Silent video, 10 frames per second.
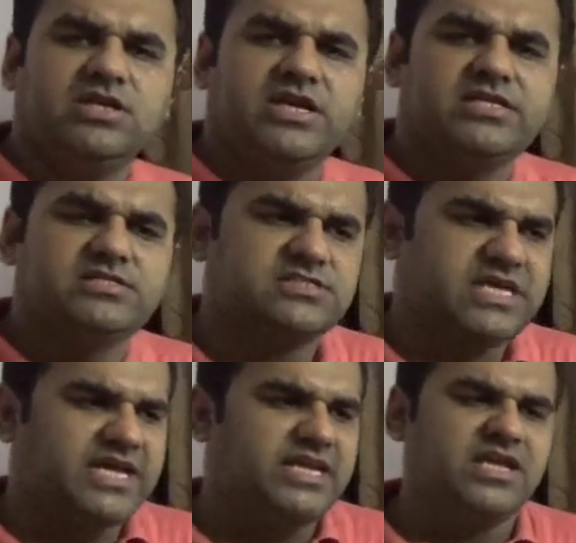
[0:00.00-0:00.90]
in
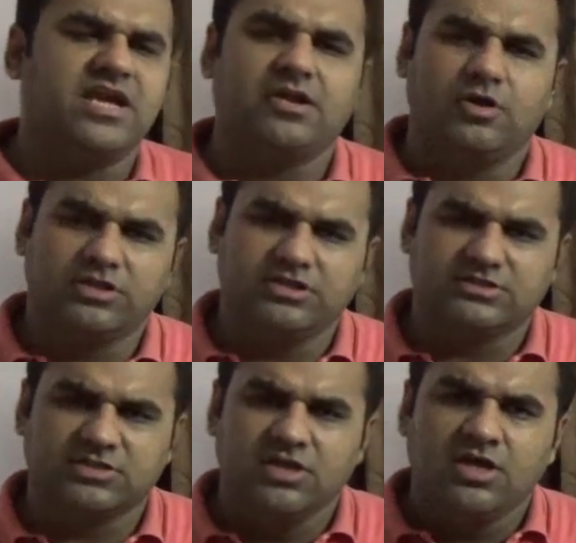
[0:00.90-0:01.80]
signing and all this.